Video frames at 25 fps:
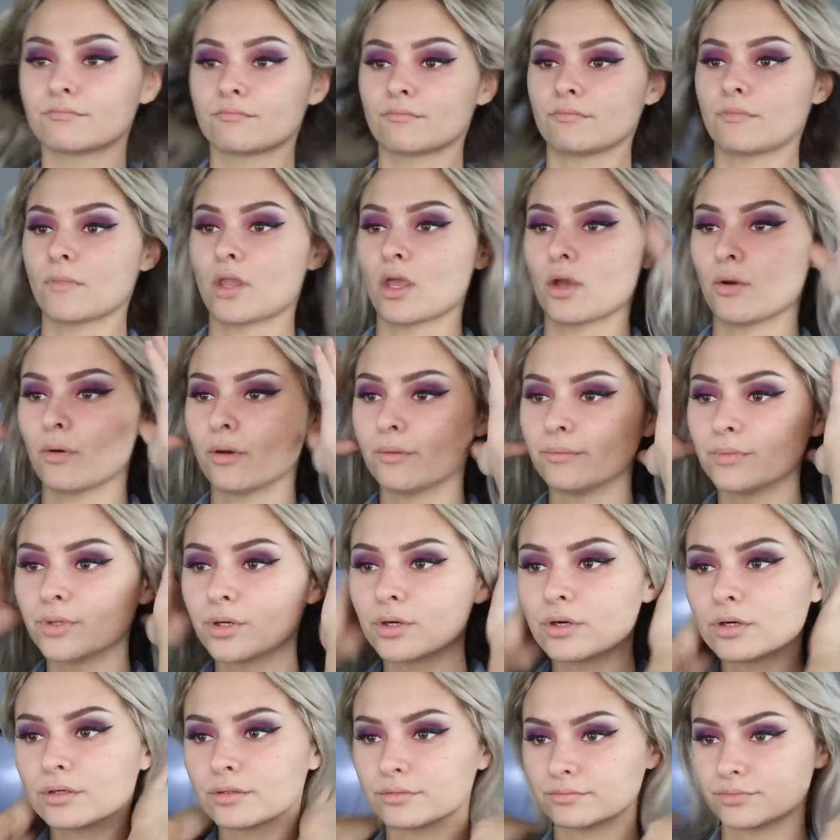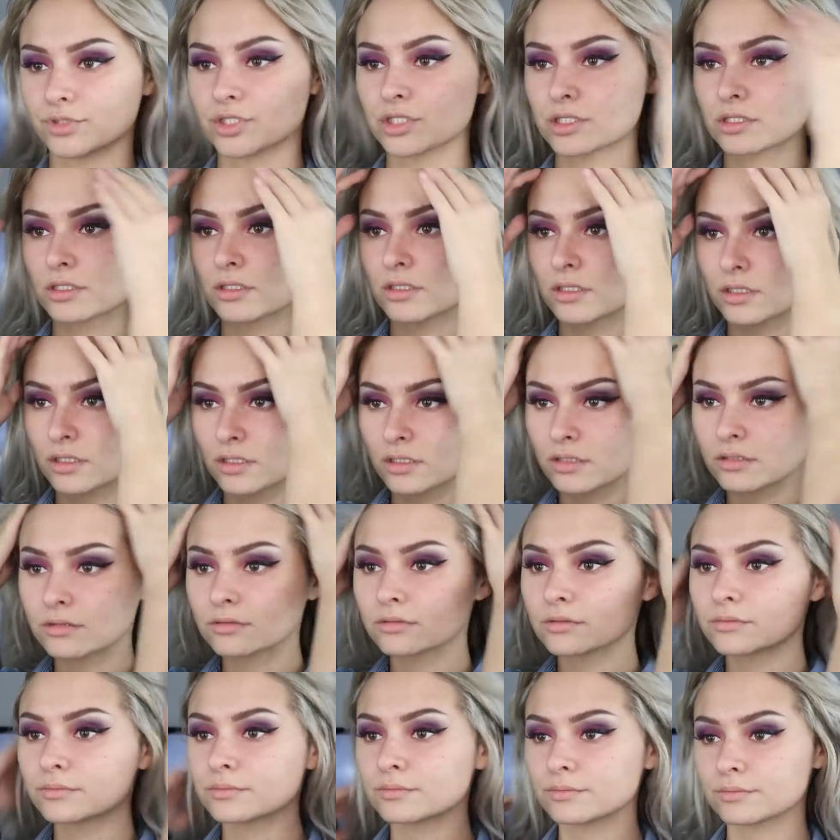No, I'm not. I'm just gonna...
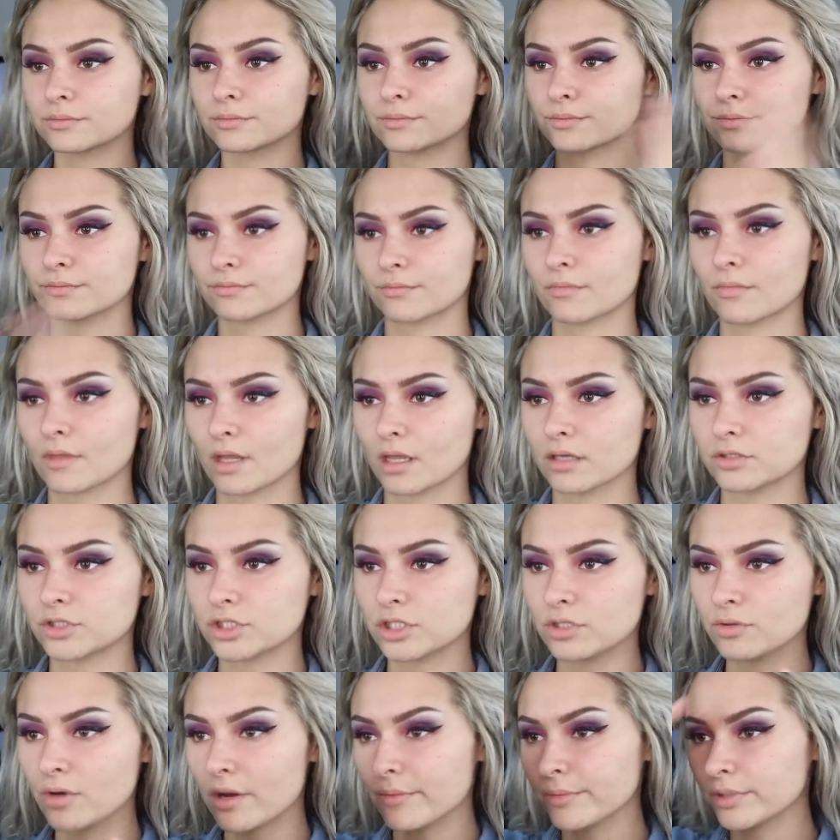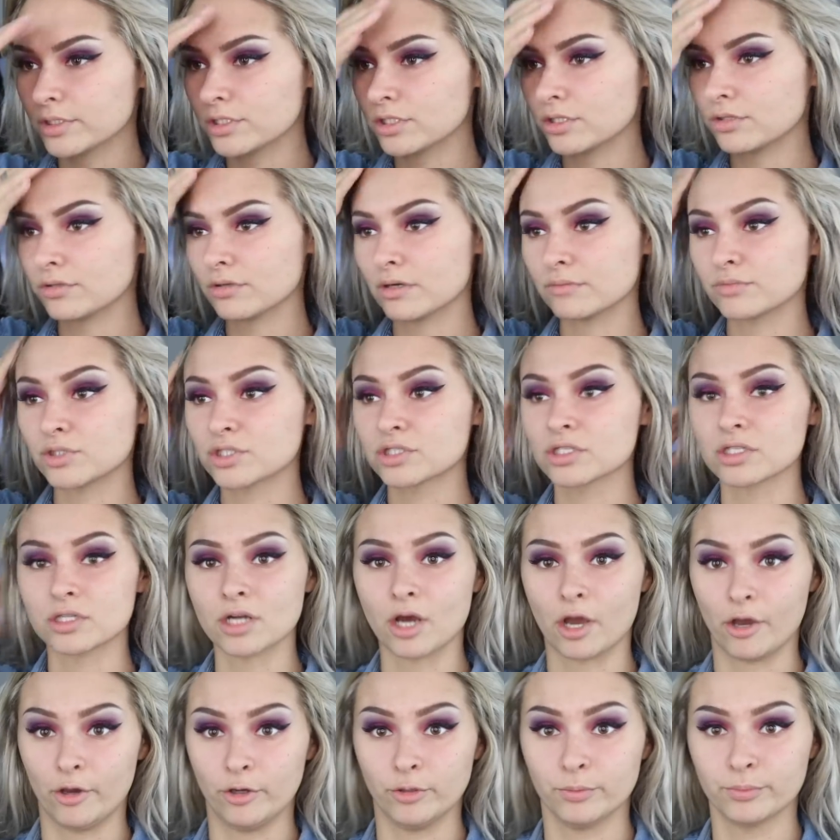Do you know what I'm gonna do? I'm just gonna
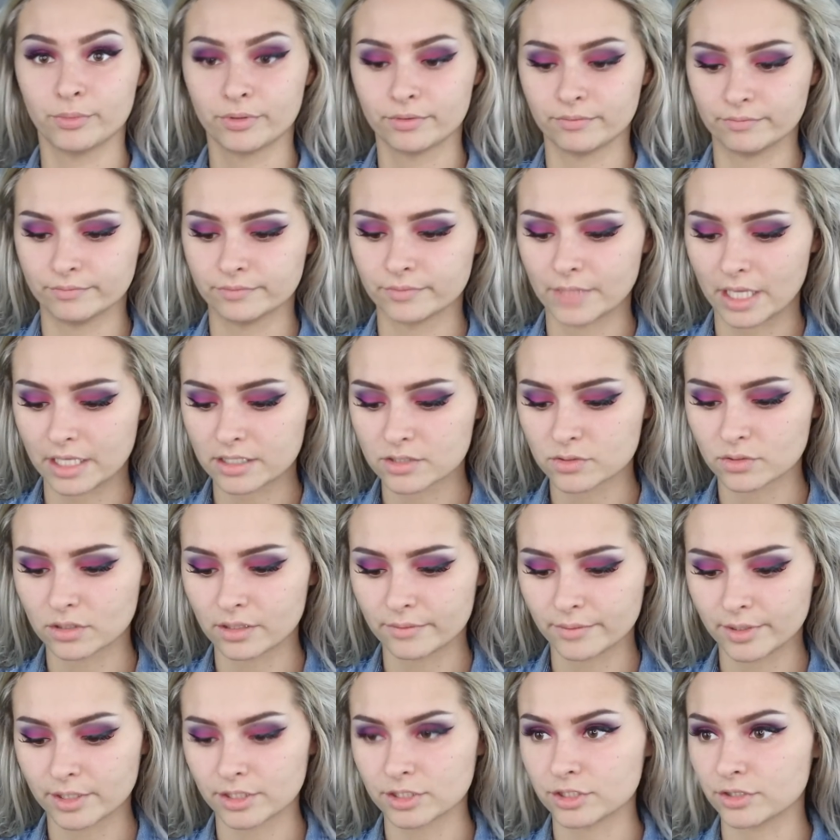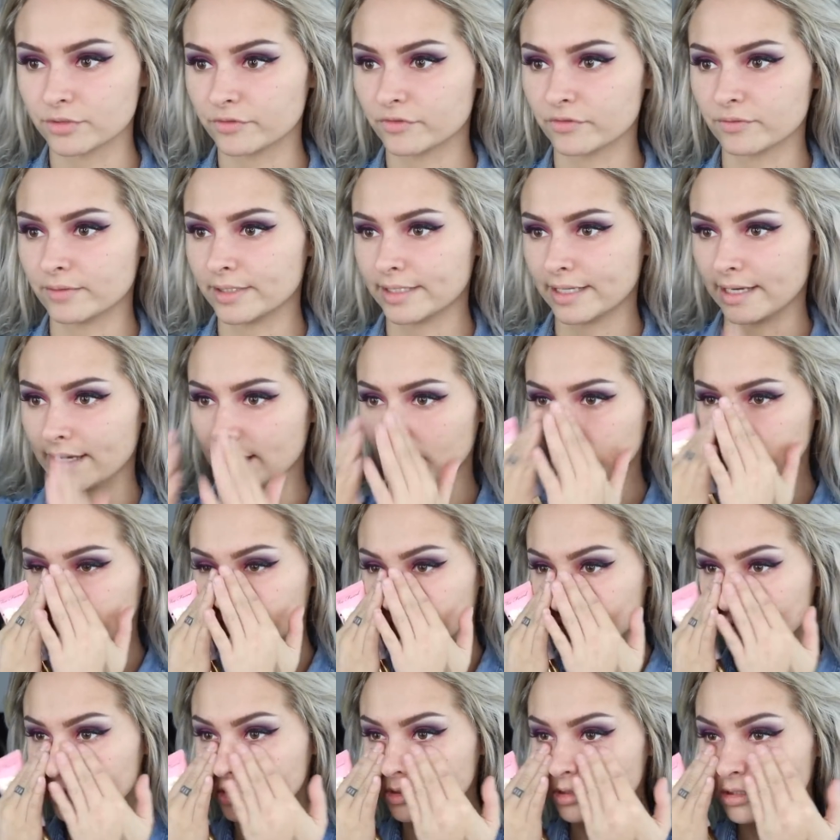hope. That's all I'm gonna do for my hair.
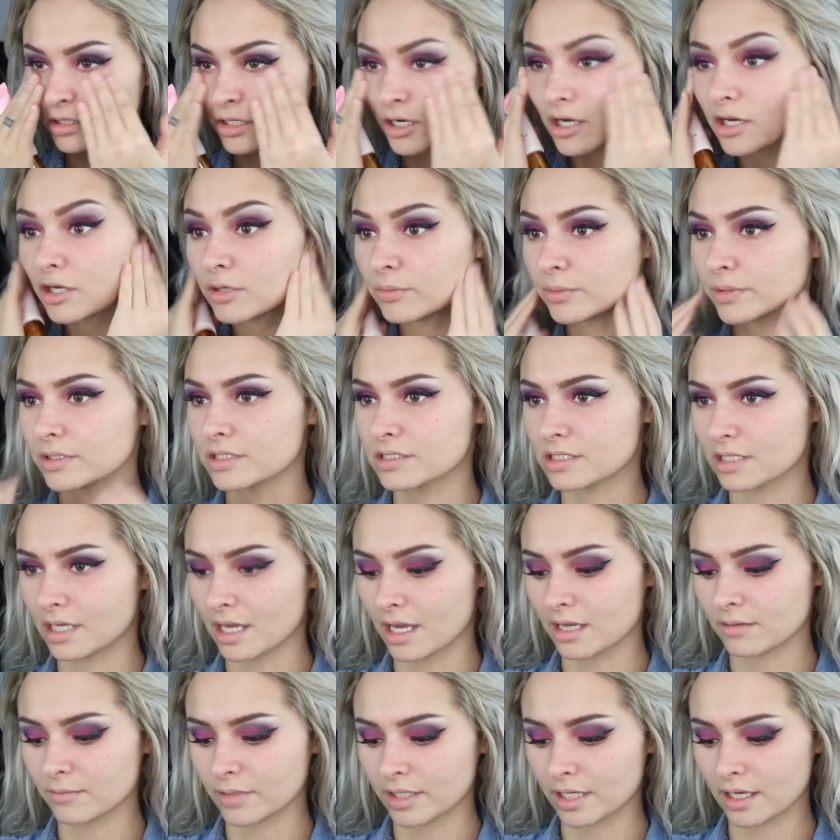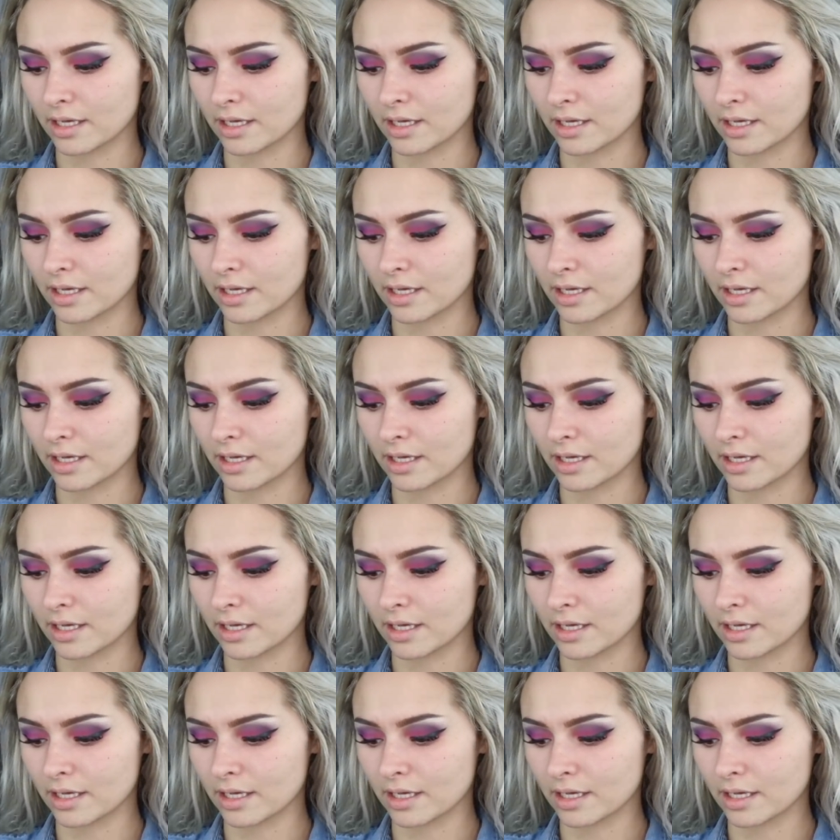I'm just gonna hope it doesn't get in my